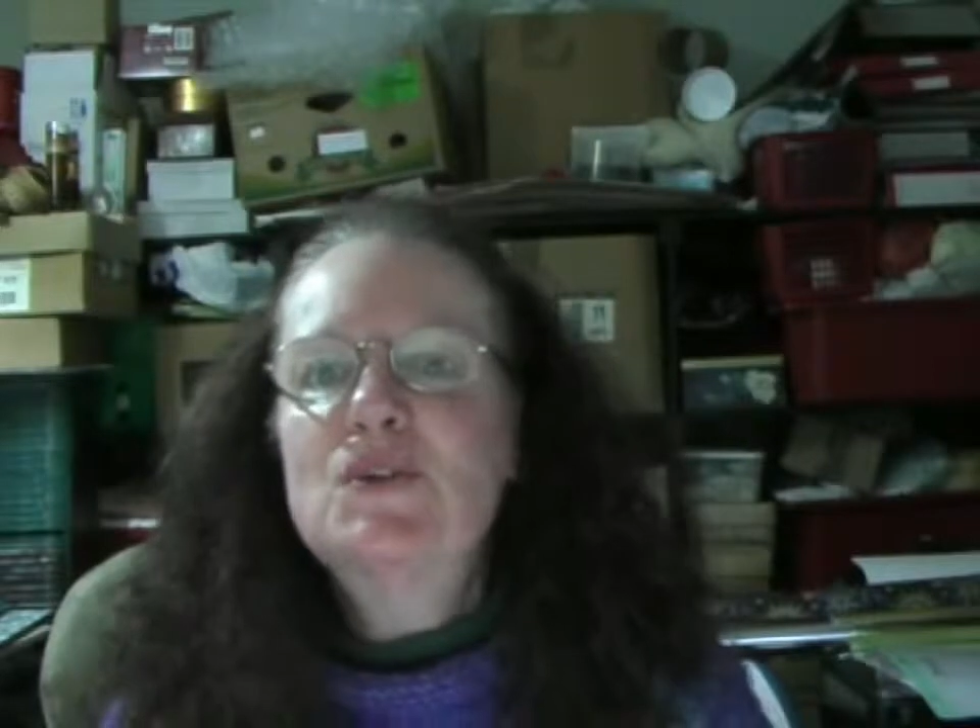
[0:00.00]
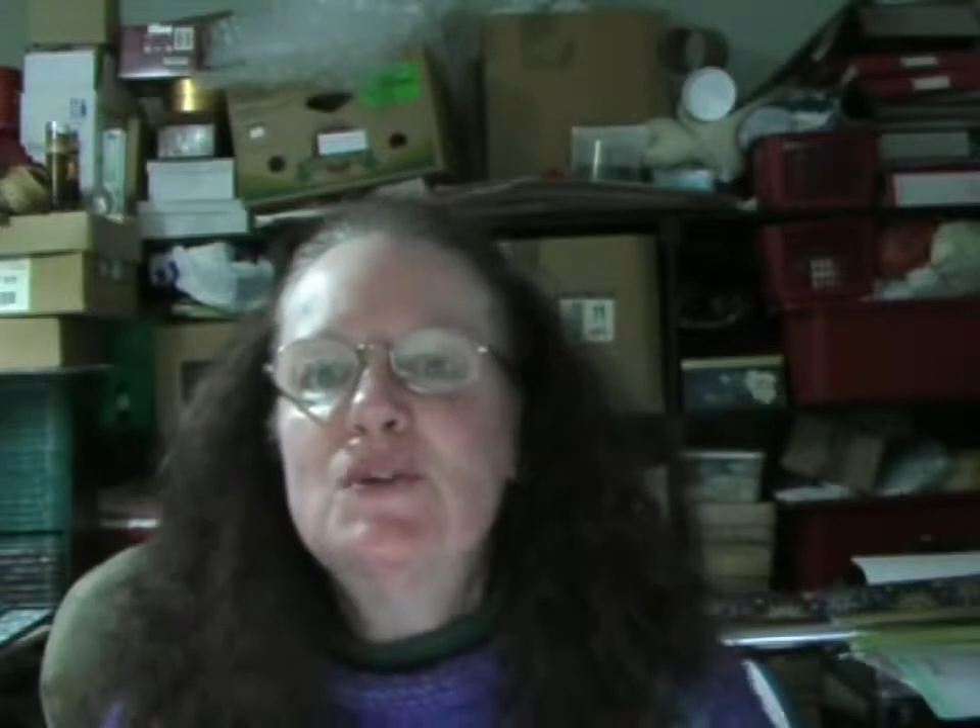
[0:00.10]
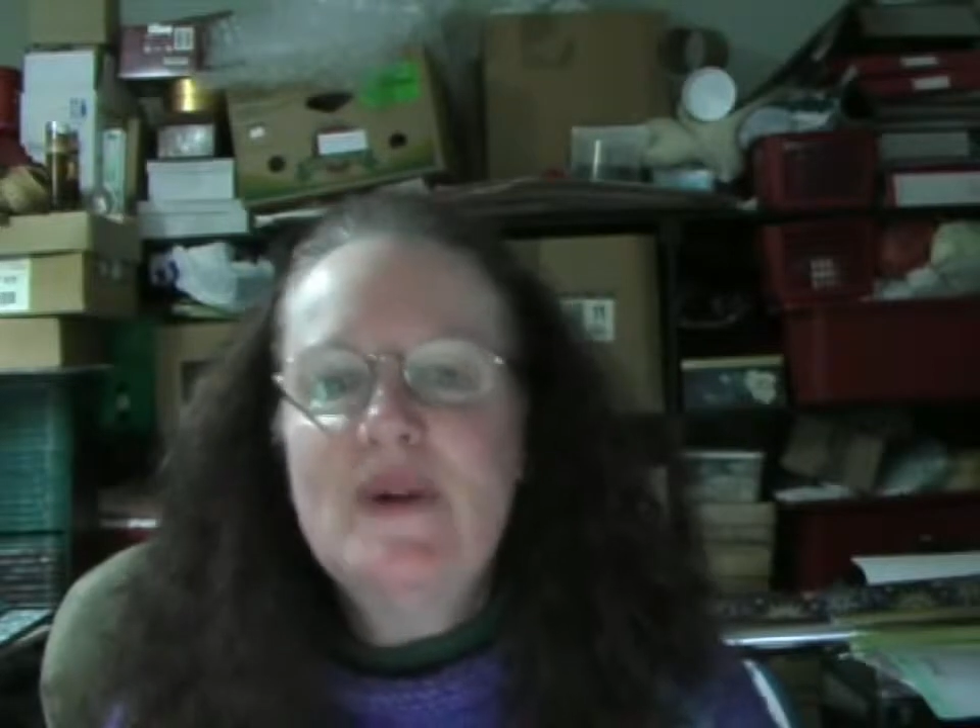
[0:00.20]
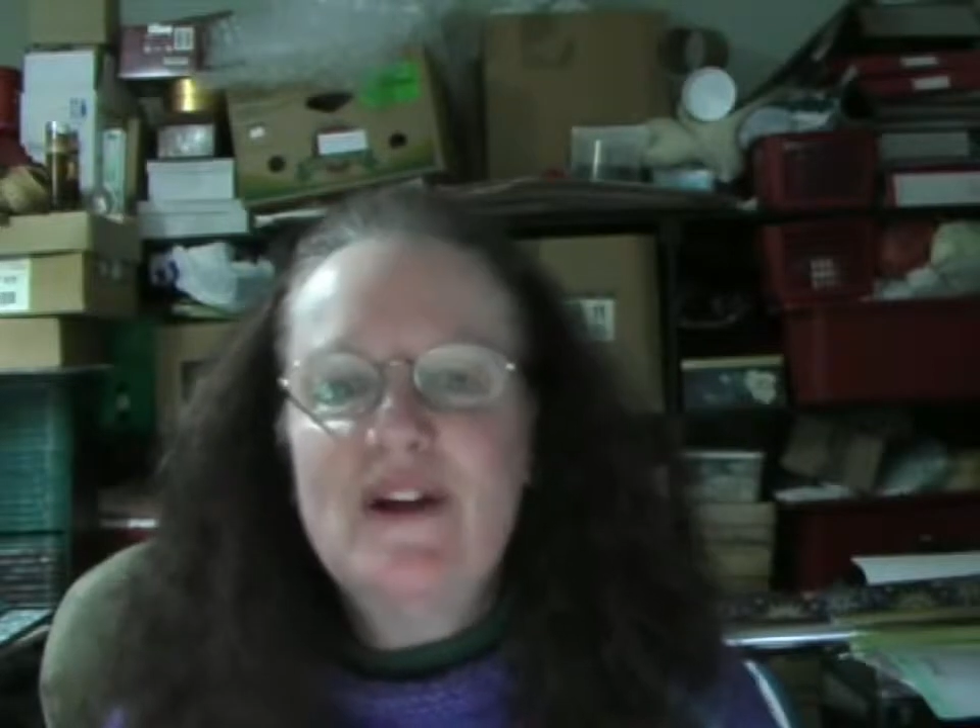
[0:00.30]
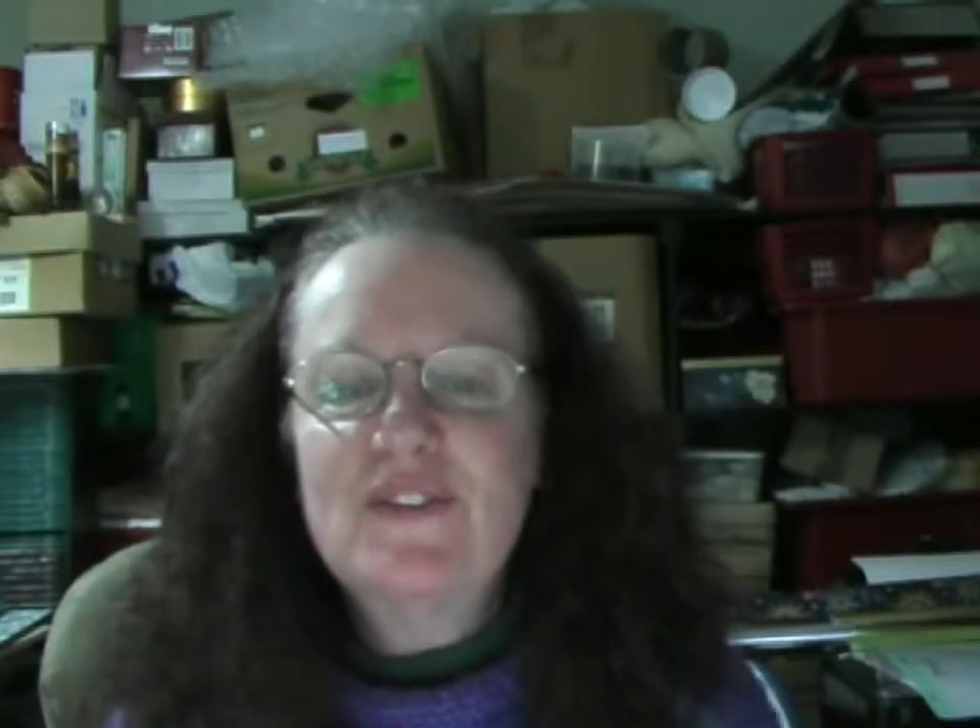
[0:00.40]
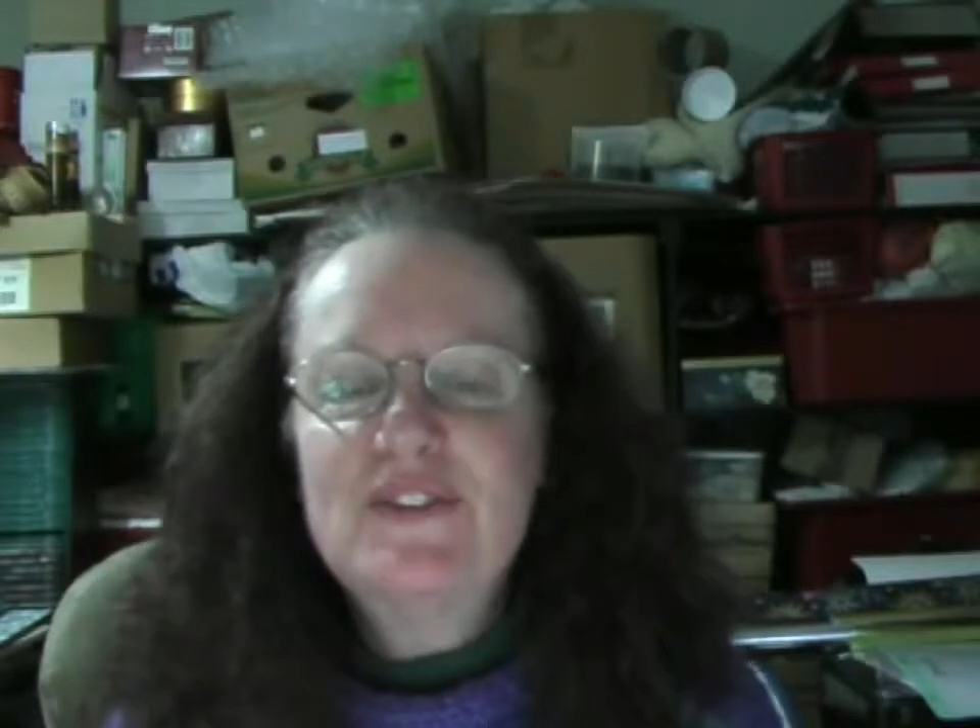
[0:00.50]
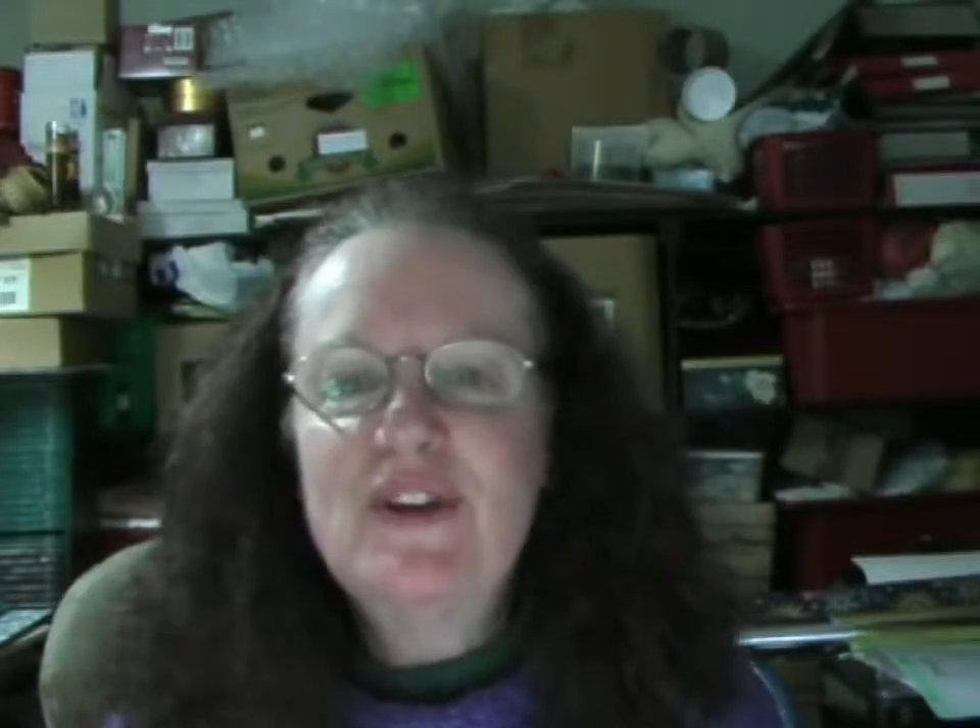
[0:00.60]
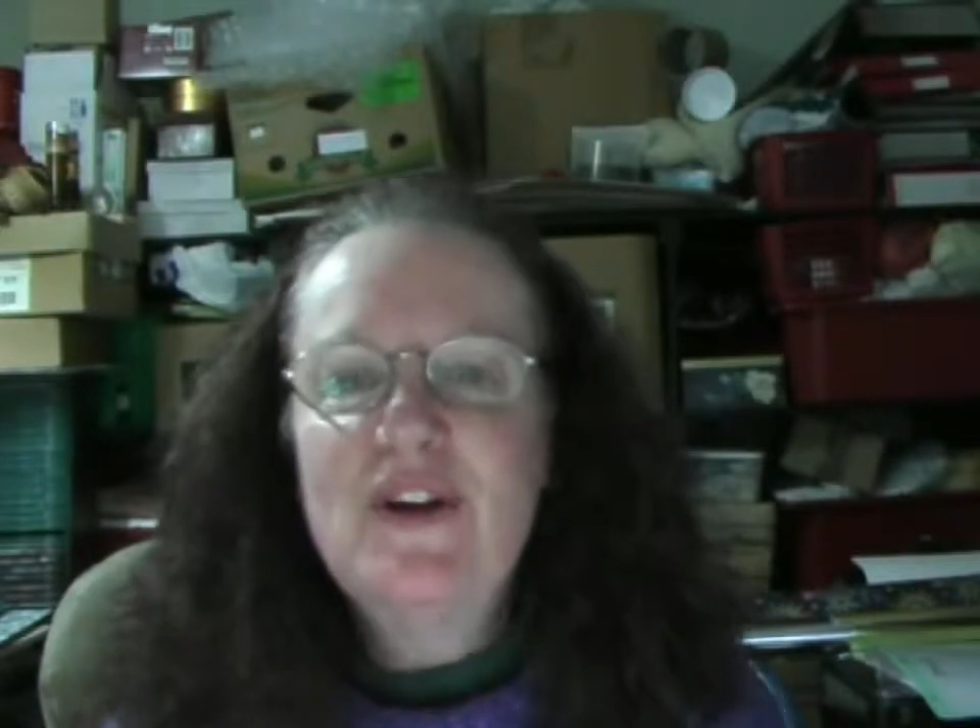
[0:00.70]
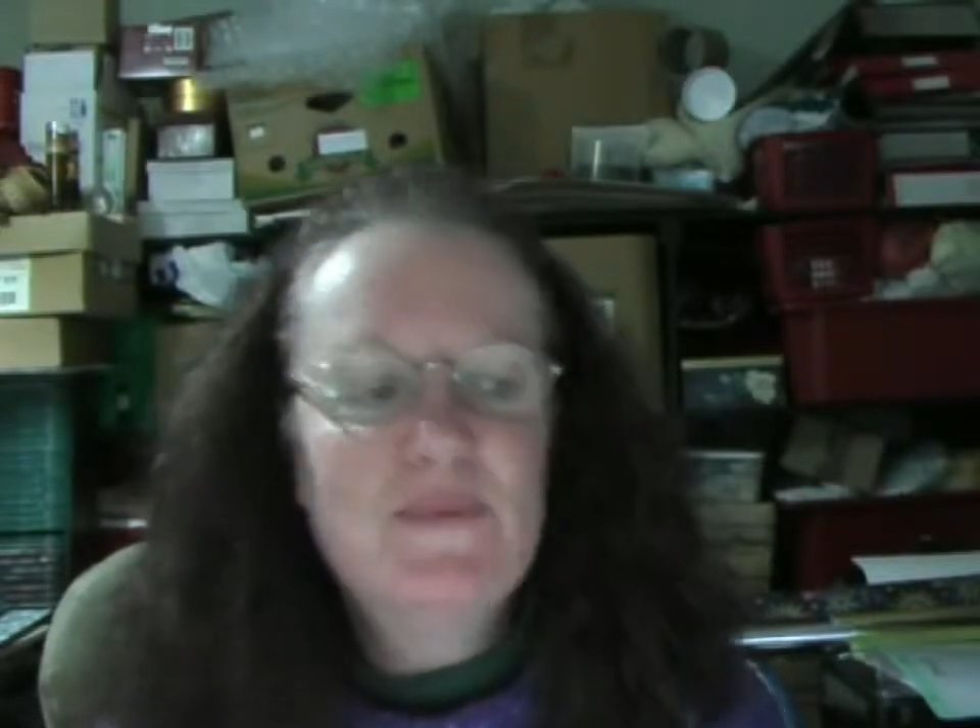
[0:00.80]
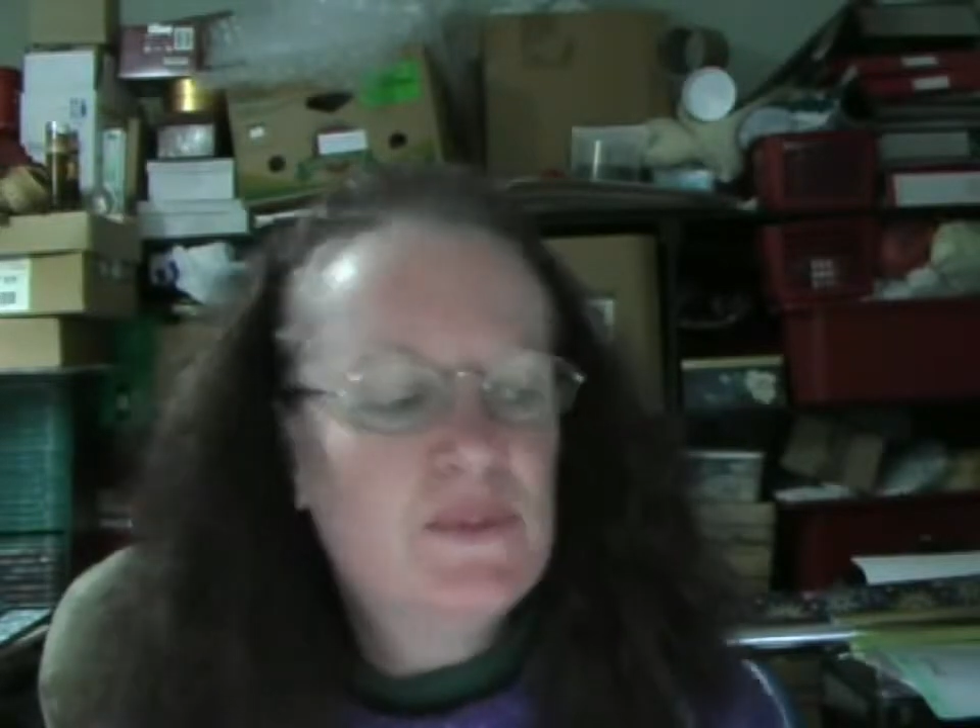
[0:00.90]
to you
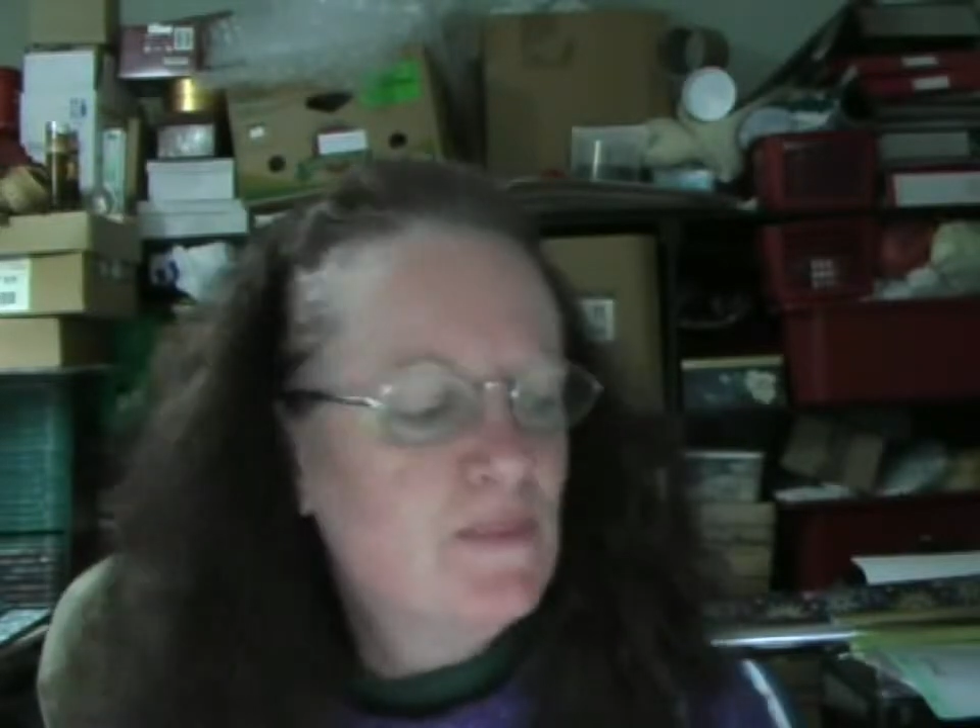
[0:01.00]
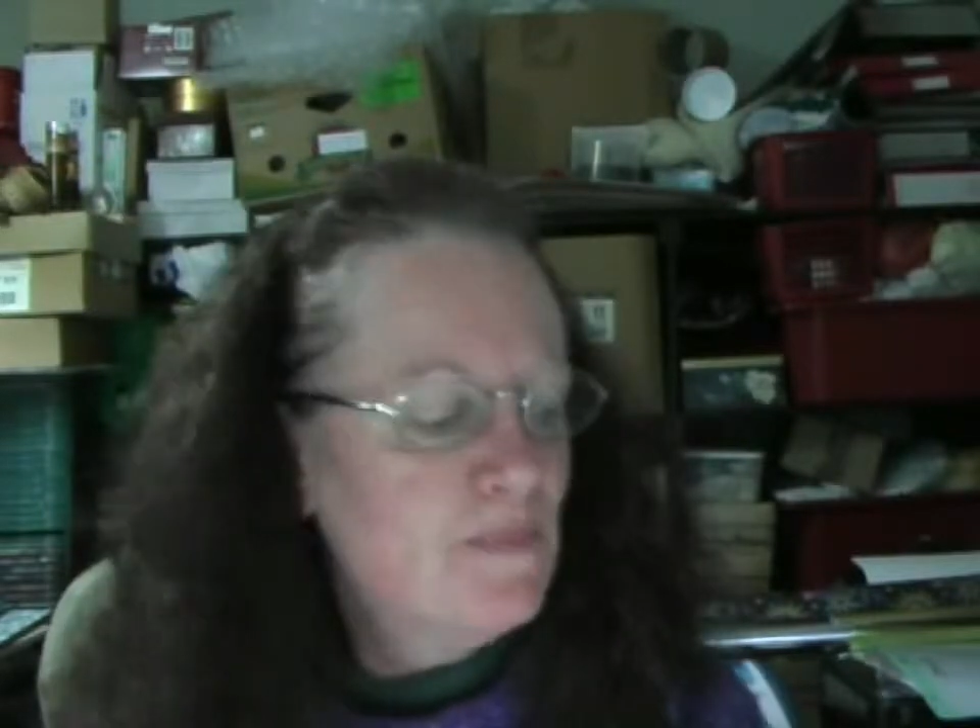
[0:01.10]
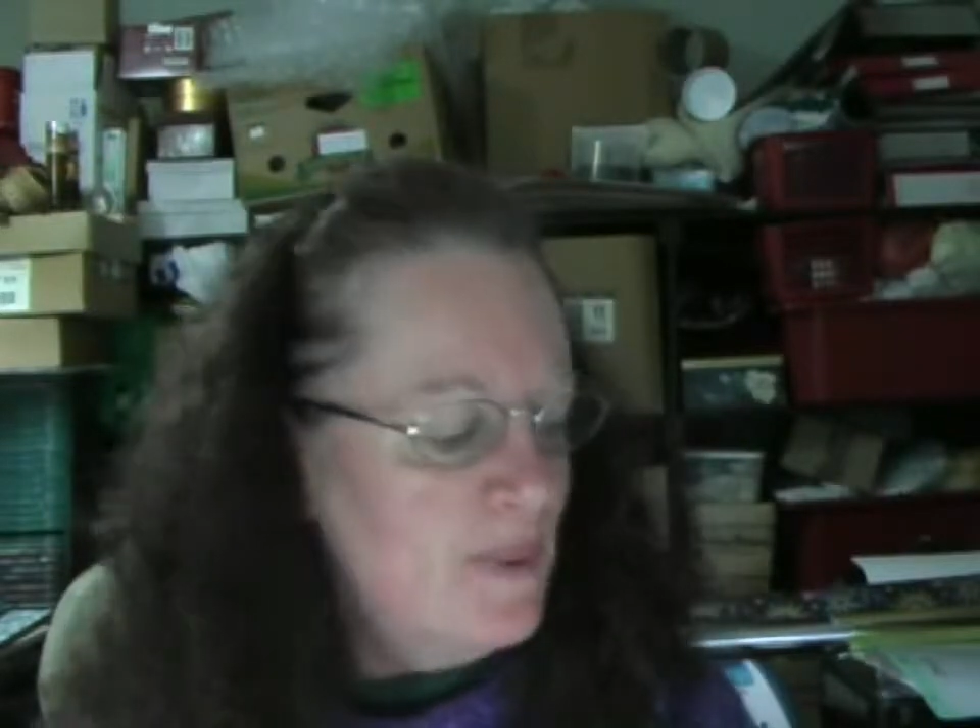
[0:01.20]
about some